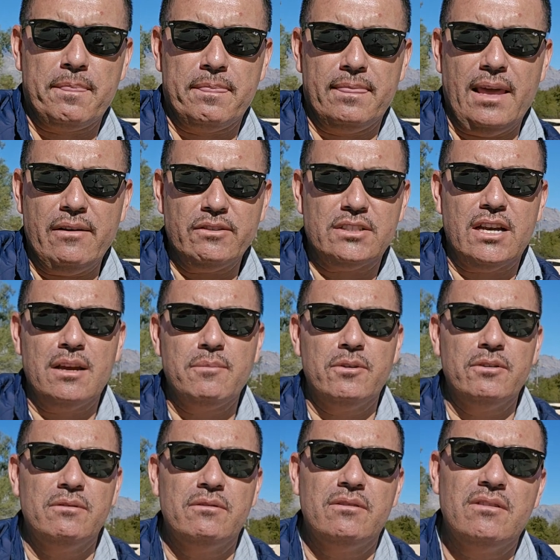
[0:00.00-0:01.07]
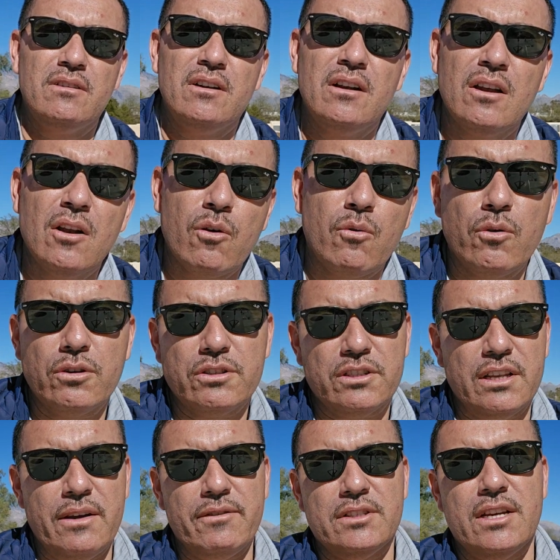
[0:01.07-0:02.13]
Navitimer, Quartz
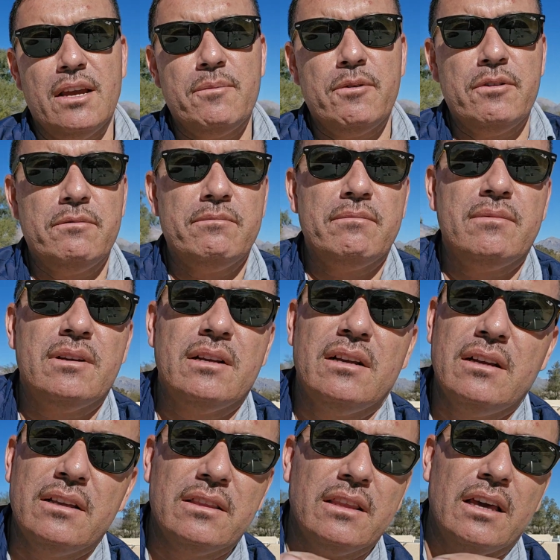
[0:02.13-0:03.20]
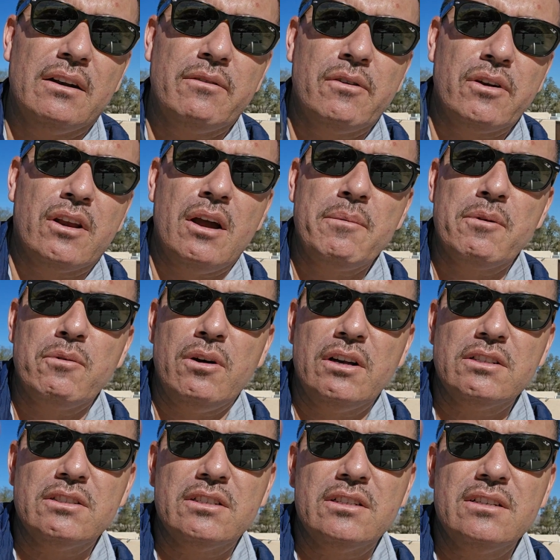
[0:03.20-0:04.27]
Navitimer. Not a very common
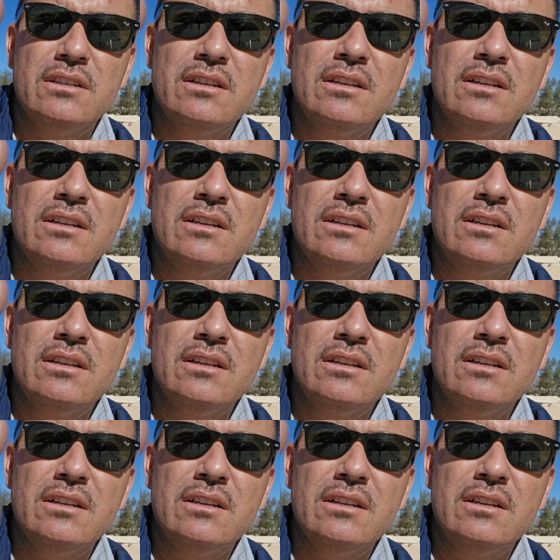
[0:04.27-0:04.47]
watch.